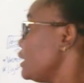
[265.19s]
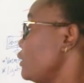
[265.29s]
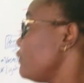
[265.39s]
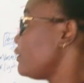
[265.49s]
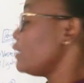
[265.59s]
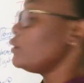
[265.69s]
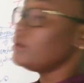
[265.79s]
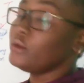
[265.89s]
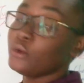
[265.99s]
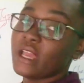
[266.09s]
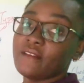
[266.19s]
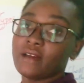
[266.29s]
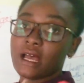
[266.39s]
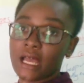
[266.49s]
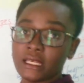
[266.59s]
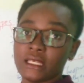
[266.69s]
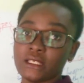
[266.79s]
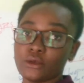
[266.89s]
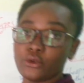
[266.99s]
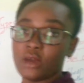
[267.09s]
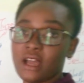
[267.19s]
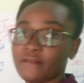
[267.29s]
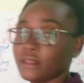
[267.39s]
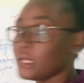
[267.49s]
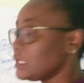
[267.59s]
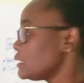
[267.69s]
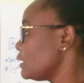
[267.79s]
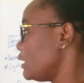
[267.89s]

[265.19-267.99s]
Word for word: if you, you ever had it or you're having it